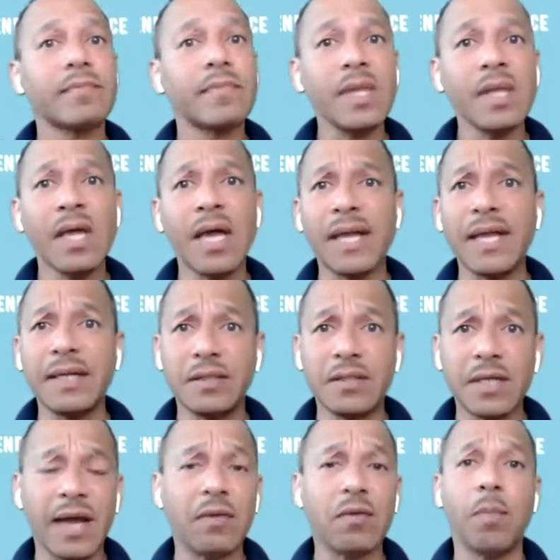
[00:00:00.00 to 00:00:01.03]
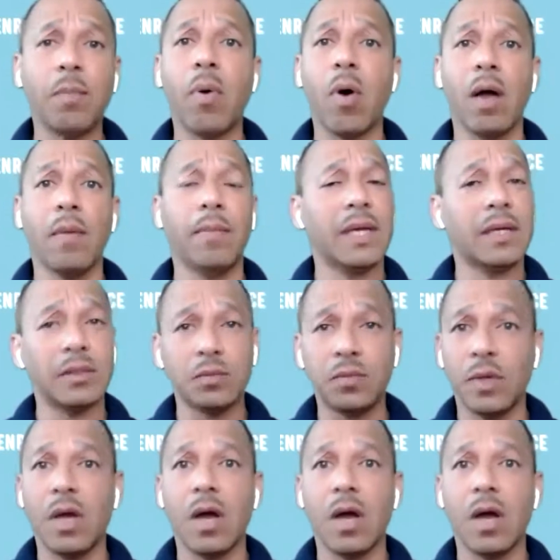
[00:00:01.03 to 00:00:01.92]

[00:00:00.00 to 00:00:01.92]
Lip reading: an integral part, because we